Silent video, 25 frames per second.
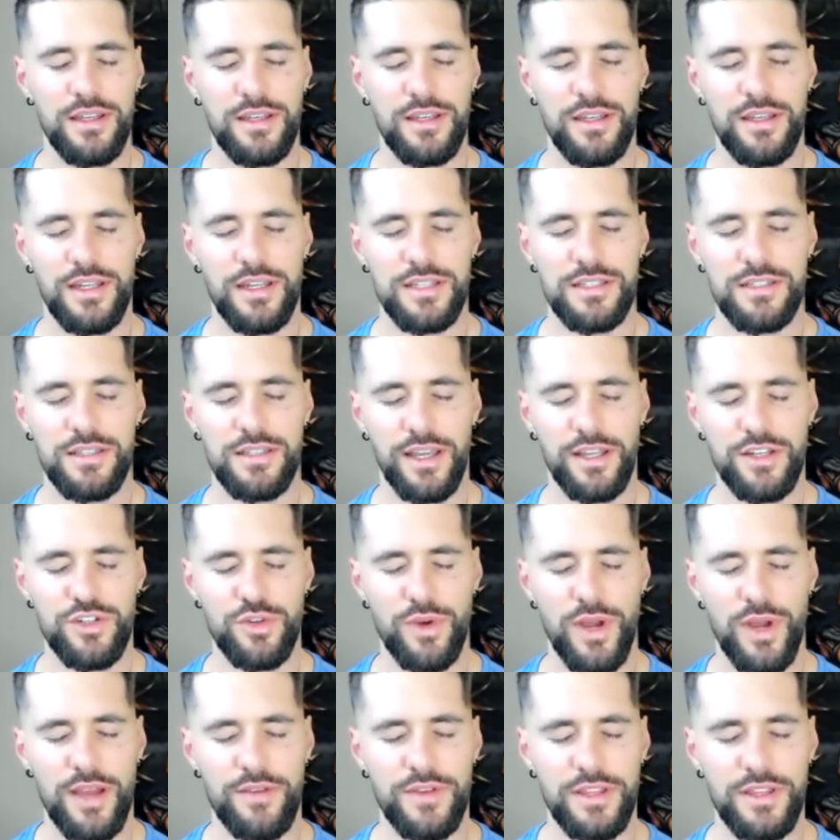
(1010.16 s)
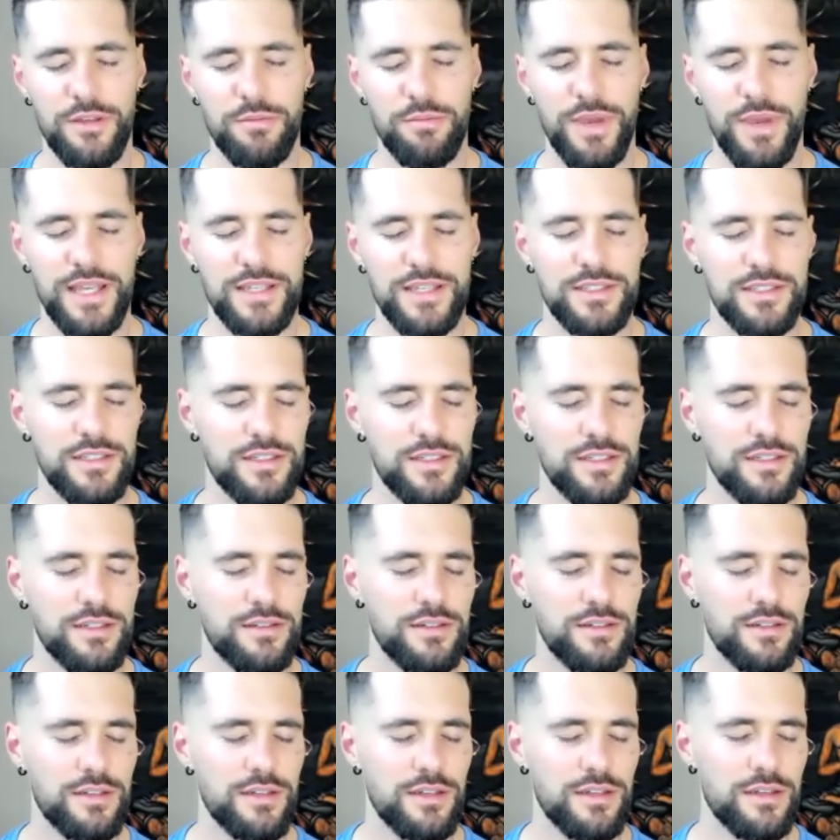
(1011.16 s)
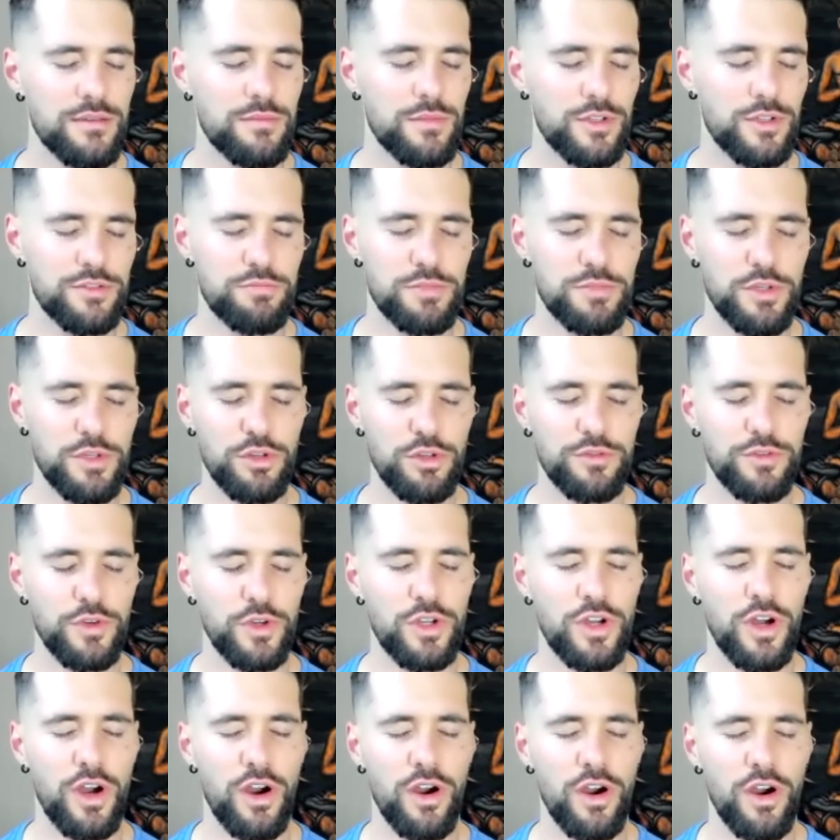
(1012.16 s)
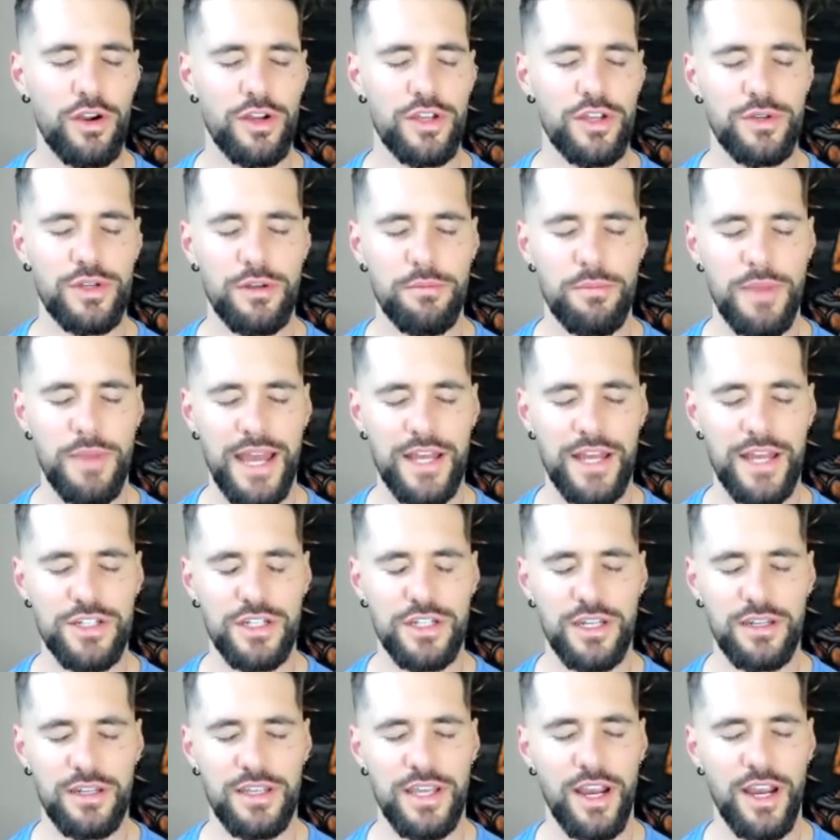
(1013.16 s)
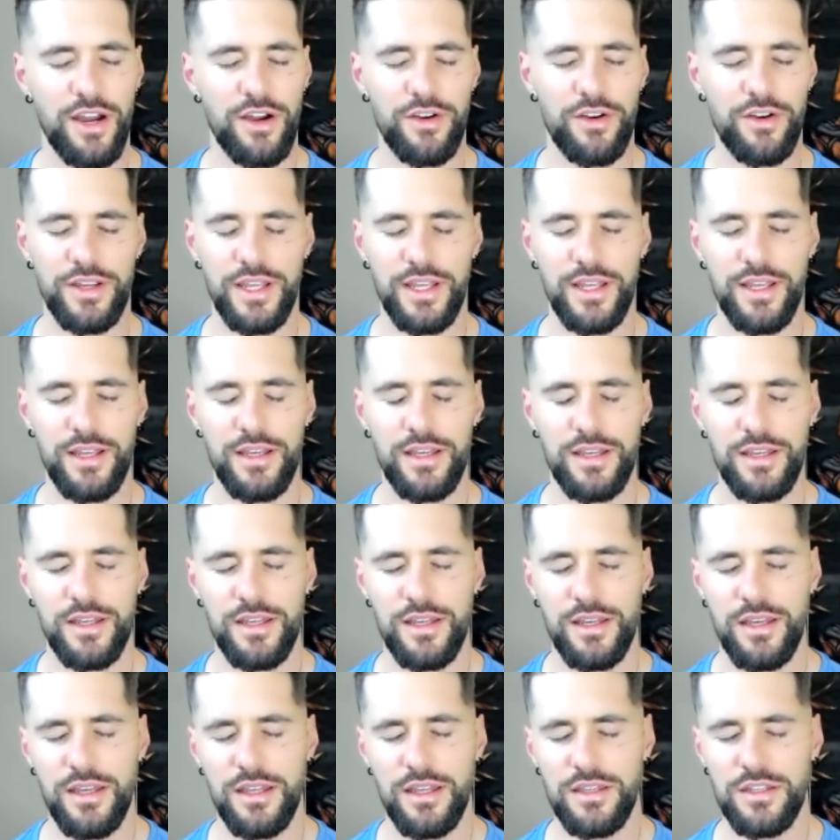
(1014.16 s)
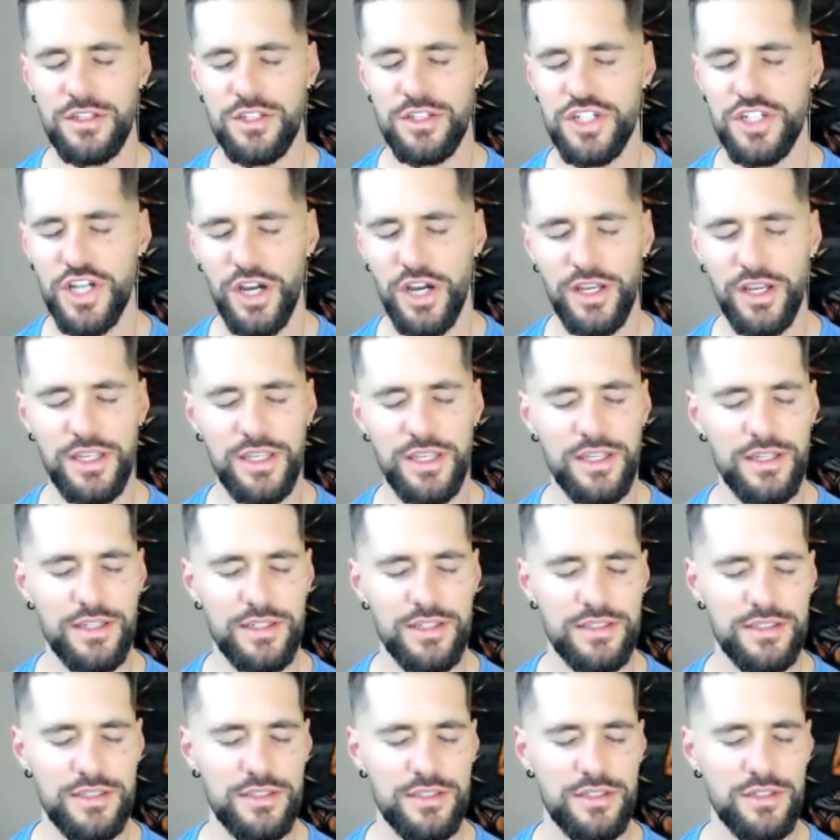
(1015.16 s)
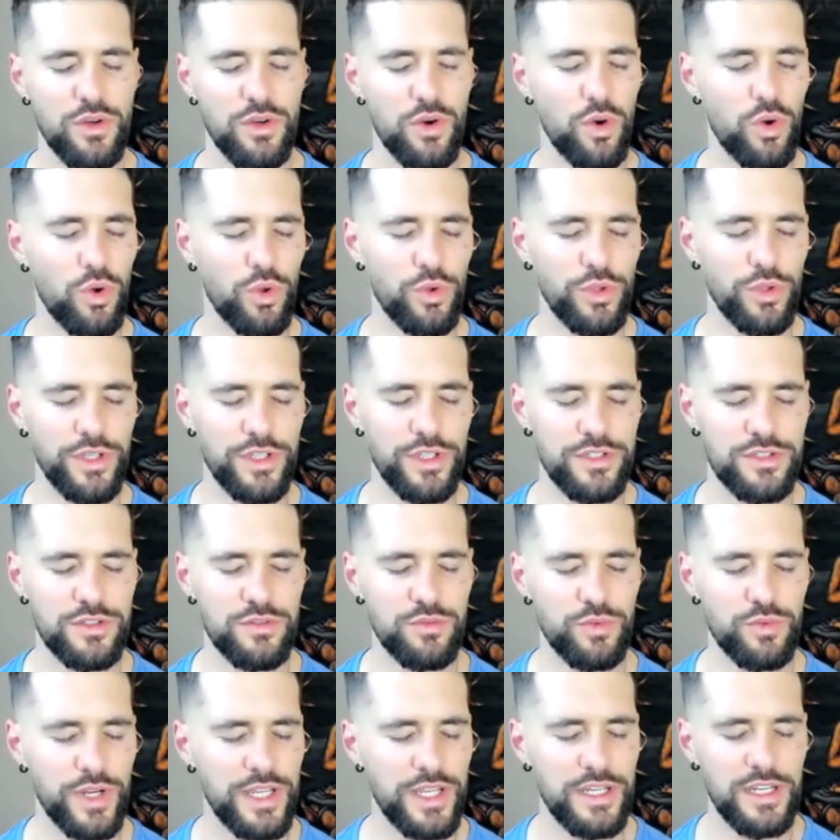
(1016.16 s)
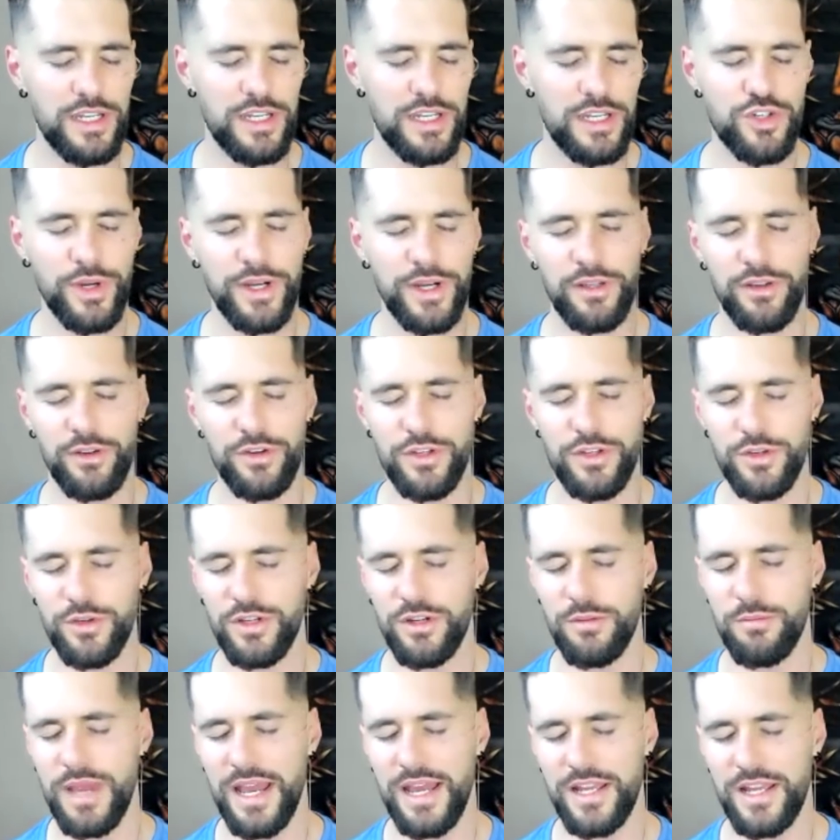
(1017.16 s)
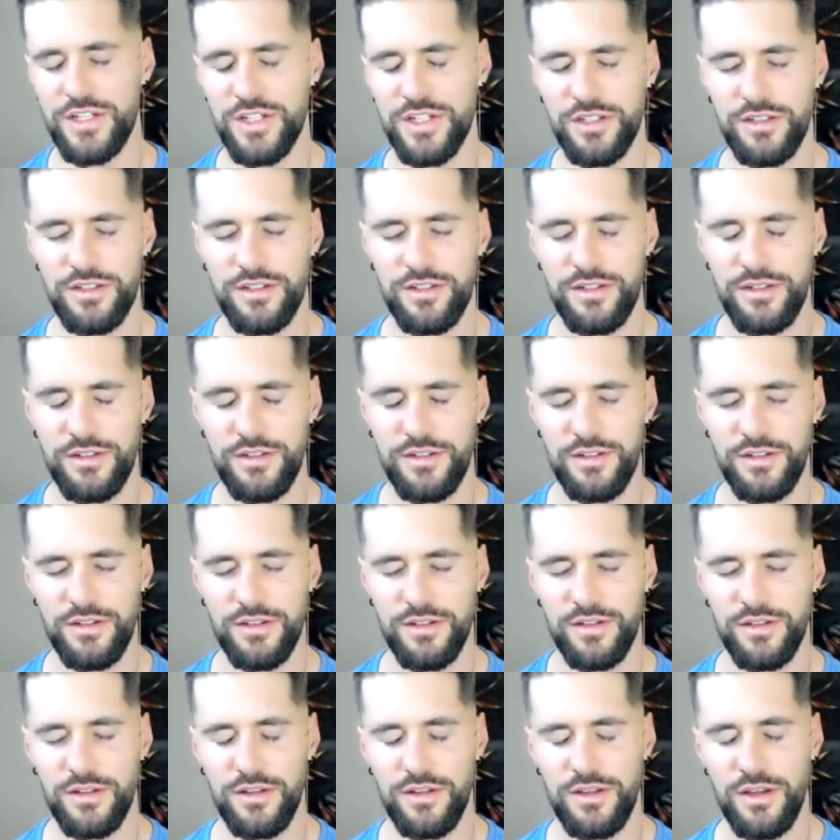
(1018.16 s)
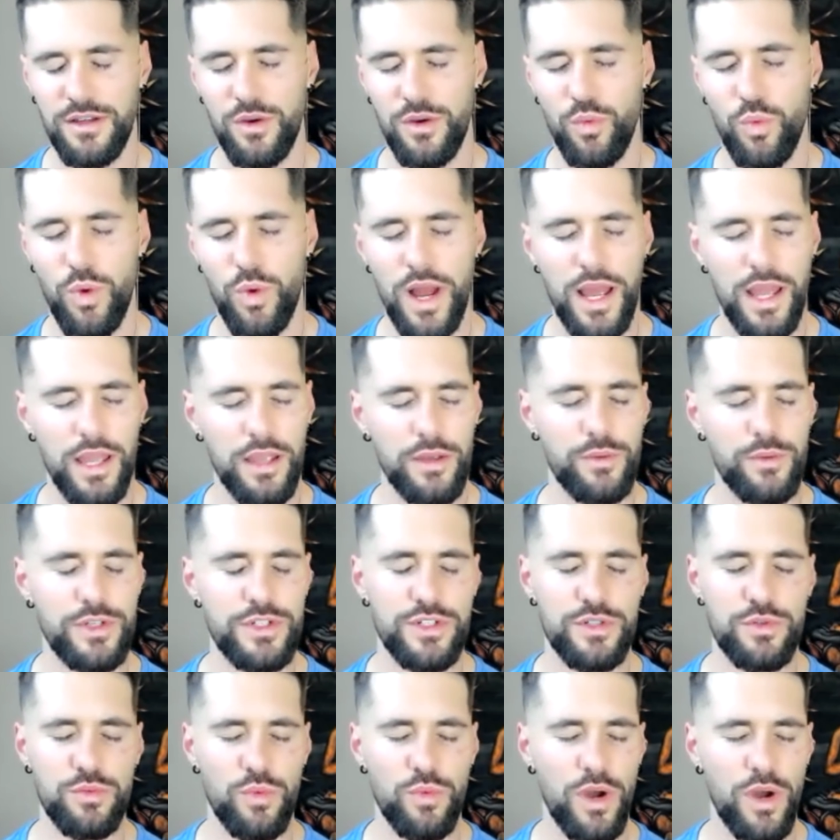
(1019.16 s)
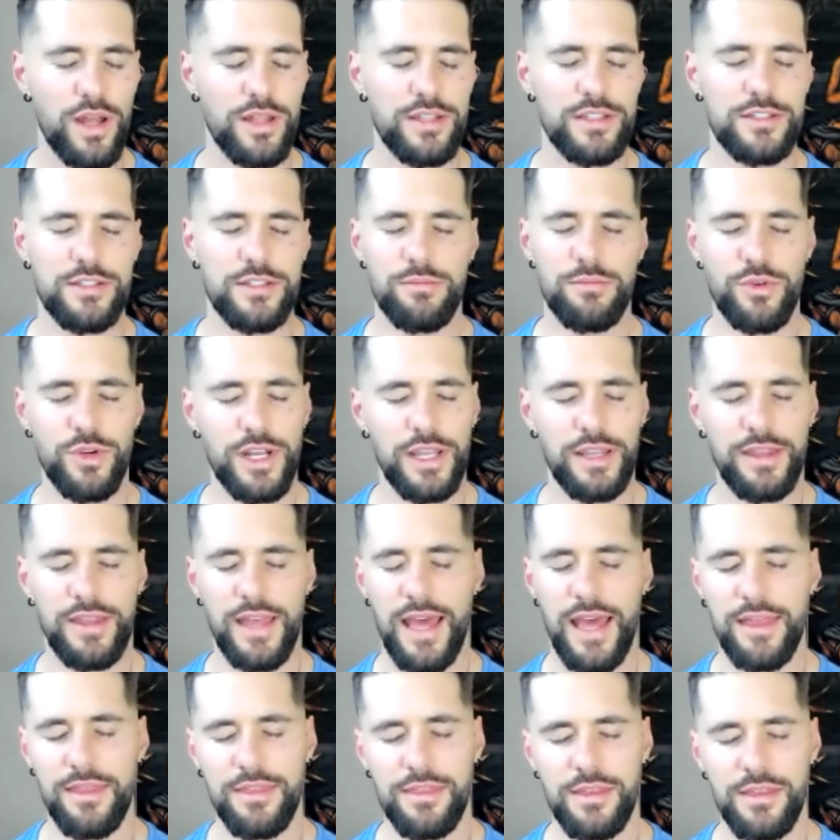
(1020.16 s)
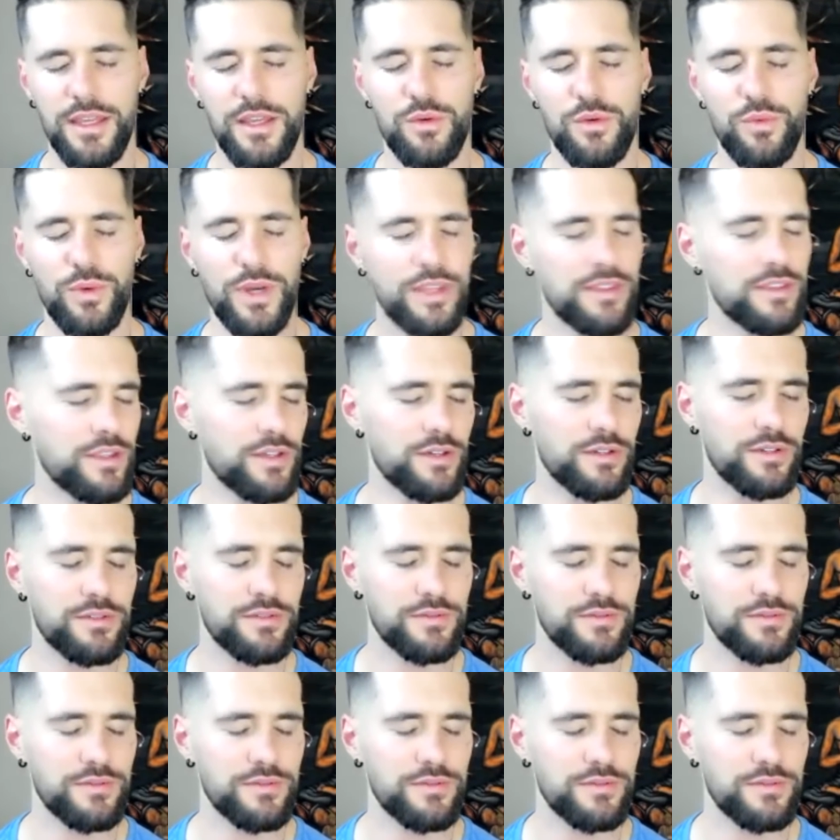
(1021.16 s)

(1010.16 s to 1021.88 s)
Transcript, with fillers: it's like driving the best, most beautiful car you can imagine and carrying the junkiest, oldest, rickety trailer you can imagine. Why would you want to bring that thing with you?